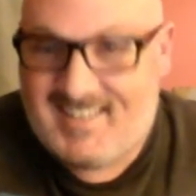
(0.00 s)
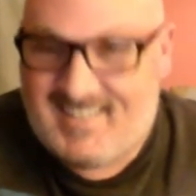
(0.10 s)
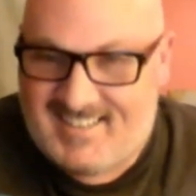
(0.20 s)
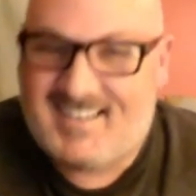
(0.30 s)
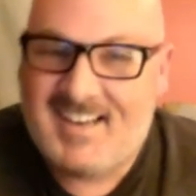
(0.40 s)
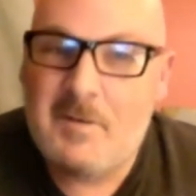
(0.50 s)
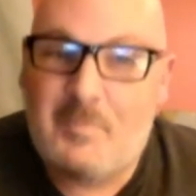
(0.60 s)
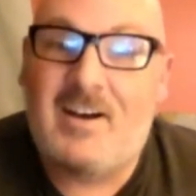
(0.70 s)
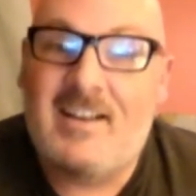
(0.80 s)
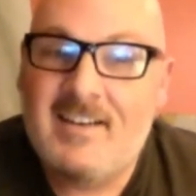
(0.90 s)
But
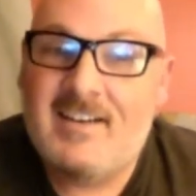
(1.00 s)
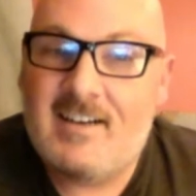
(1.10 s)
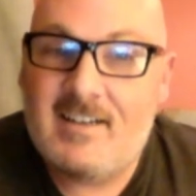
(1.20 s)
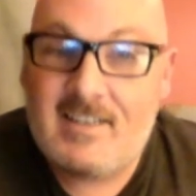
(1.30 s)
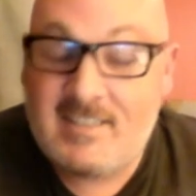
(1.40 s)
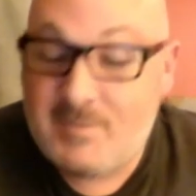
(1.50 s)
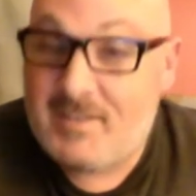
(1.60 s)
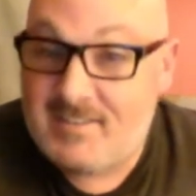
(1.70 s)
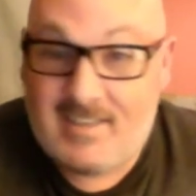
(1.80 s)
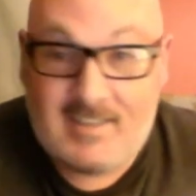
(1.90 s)
he's been like,
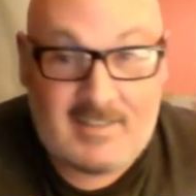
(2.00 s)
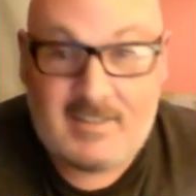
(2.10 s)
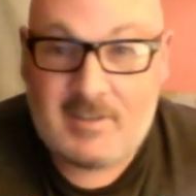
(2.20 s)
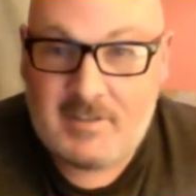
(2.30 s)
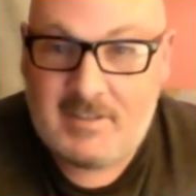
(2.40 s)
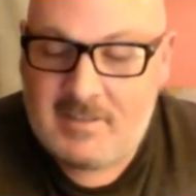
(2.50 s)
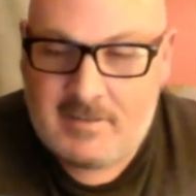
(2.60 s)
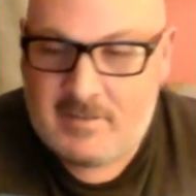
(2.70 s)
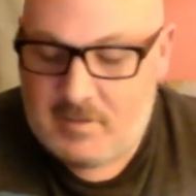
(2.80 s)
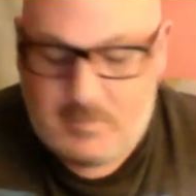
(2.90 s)

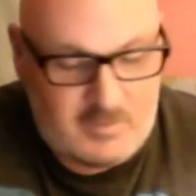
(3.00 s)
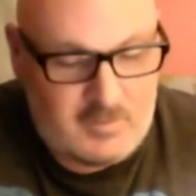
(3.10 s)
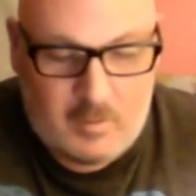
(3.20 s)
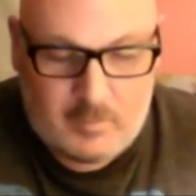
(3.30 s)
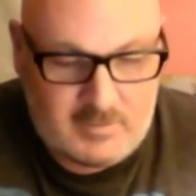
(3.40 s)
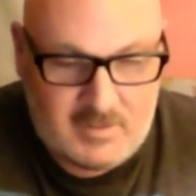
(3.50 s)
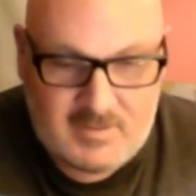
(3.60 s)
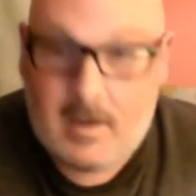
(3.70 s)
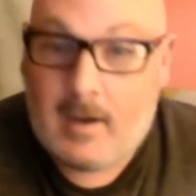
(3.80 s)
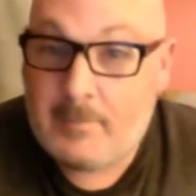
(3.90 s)
the
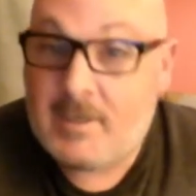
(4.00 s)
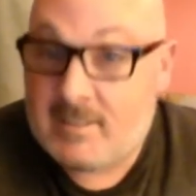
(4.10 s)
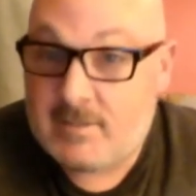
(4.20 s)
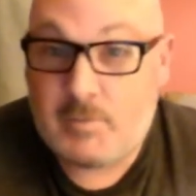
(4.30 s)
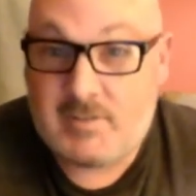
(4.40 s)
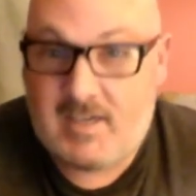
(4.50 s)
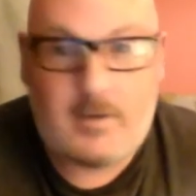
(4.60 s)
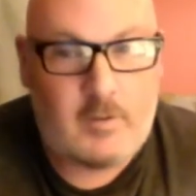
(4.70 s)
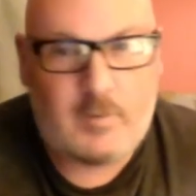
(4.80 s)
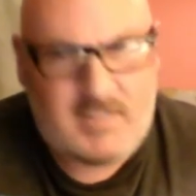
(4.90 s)
dominance was there. You could
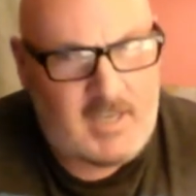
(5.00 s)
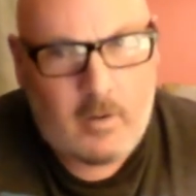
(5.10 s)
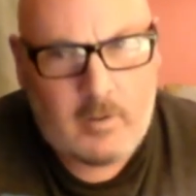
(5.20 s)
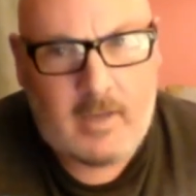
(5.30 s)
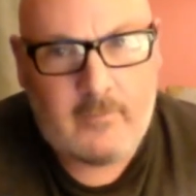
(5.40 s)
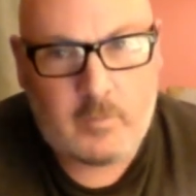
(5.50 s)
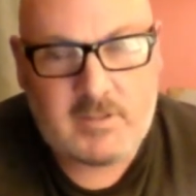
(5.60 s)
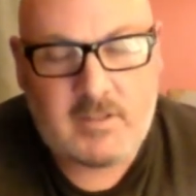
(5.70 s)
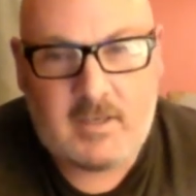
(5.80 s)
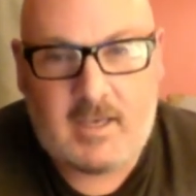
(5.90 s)
tell Kevin was in the
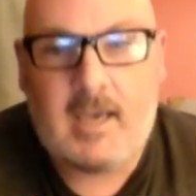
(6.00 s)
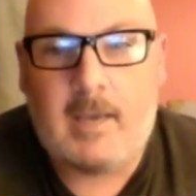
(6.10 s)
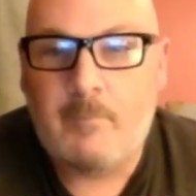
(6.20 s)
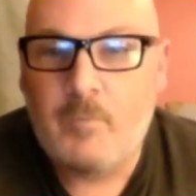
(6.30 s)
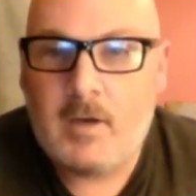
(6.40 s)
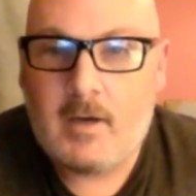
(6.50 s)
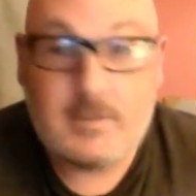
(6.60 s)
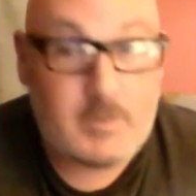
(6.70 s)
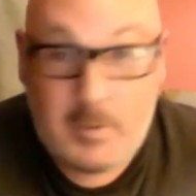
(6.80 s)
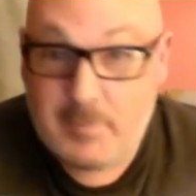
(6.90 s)
game. So he
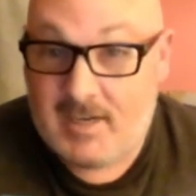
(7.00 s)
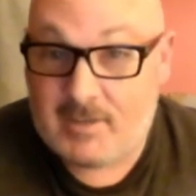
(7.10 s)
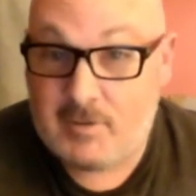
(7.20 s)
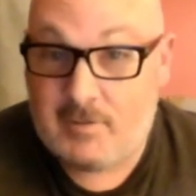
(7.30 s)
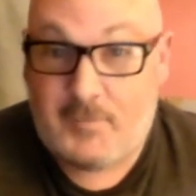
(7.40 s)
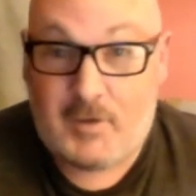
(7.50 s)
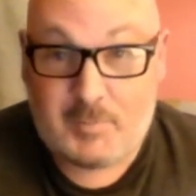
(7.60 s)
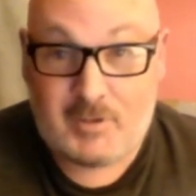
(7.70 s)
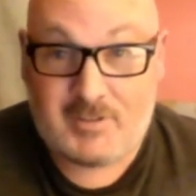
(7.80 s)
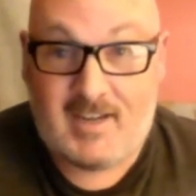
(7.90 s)
was actually the first person
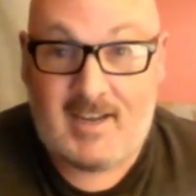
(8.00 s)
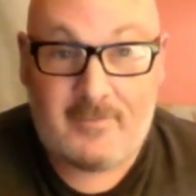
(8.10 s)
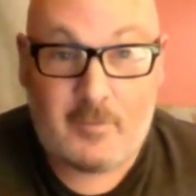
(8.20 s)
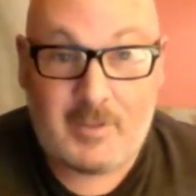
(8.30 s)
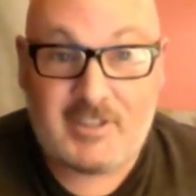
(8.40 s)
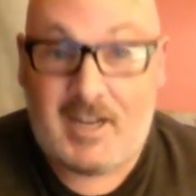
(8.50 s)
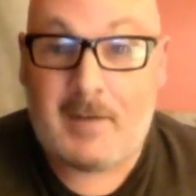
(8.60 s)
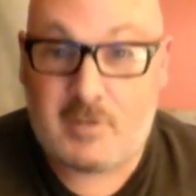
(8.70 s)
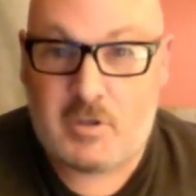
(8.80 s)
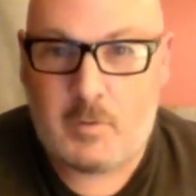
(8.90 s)
I ever reached out to.